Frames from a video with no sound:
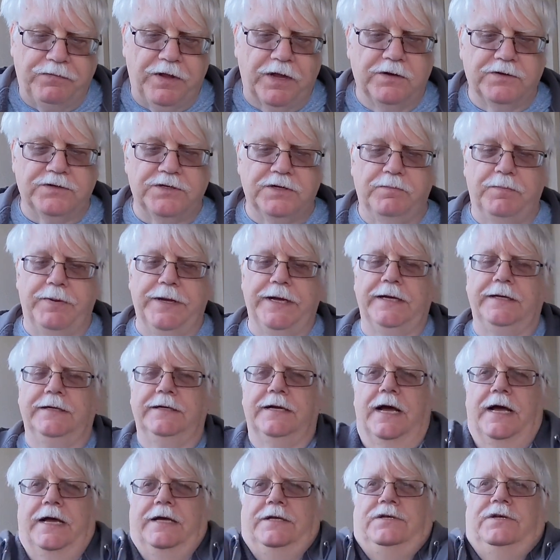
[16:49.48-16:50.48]
There's a big,
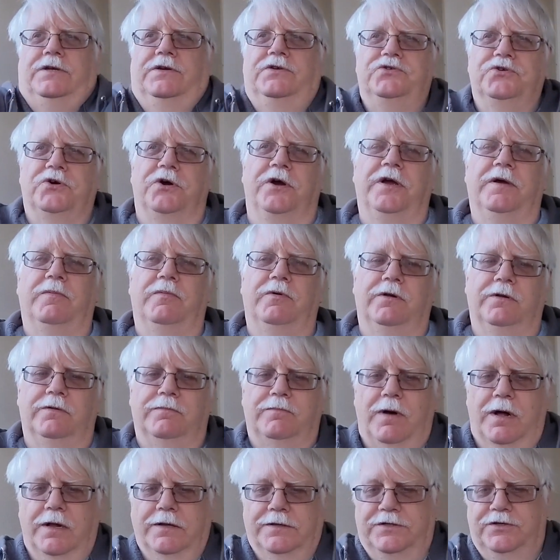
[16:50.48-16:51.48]
nice, enjoyable
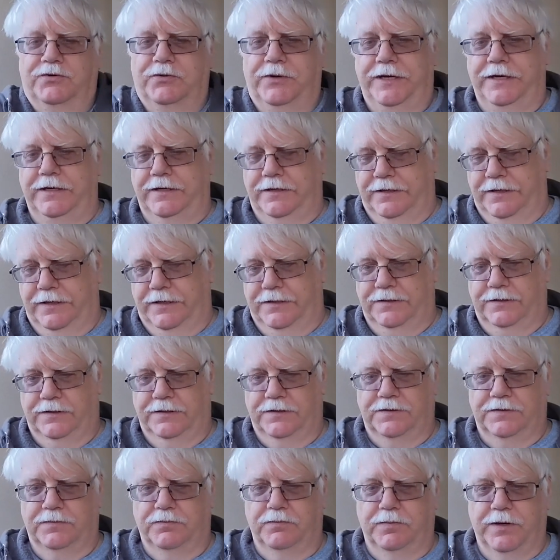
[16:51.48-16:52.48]
malt sweetness
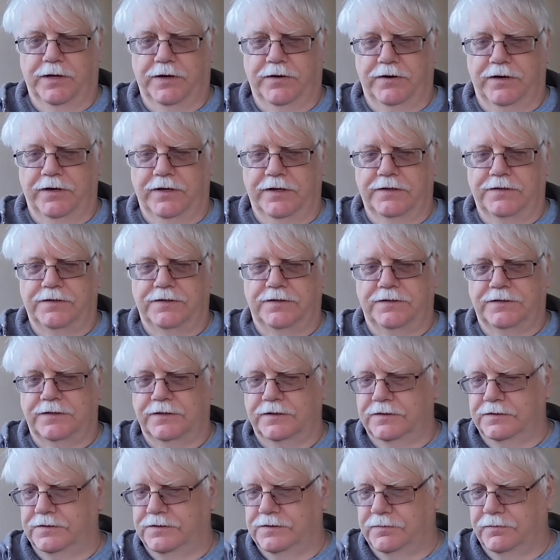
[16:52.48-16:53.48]
and some bitterness
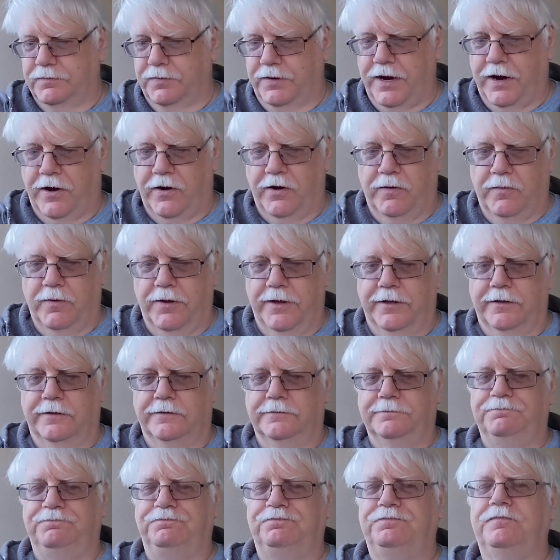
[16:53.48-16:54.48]
and some
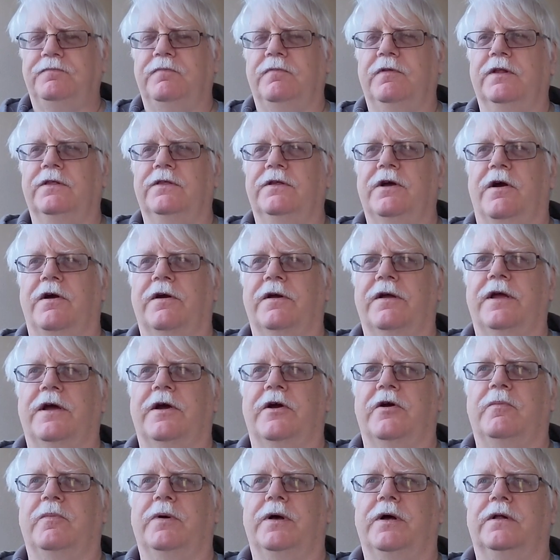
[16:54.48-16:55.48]
caramel, dark
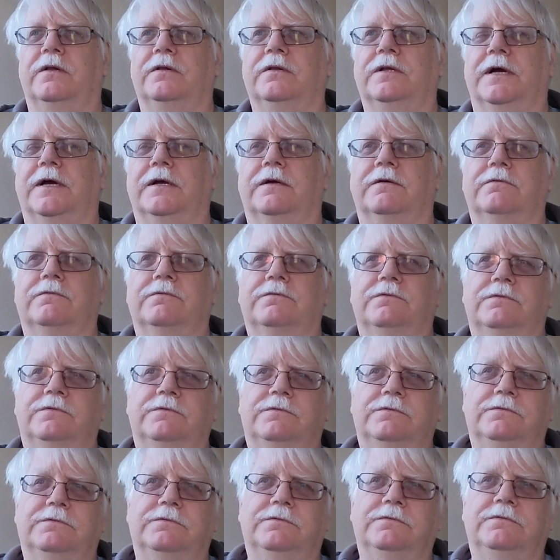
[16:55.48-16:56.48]
caramel, like
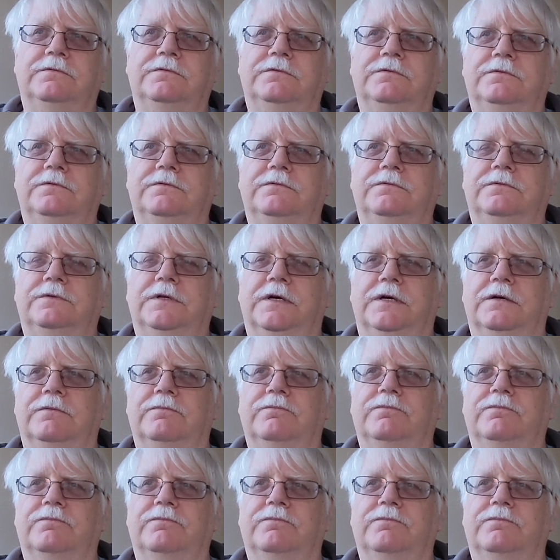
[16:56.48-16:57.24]
the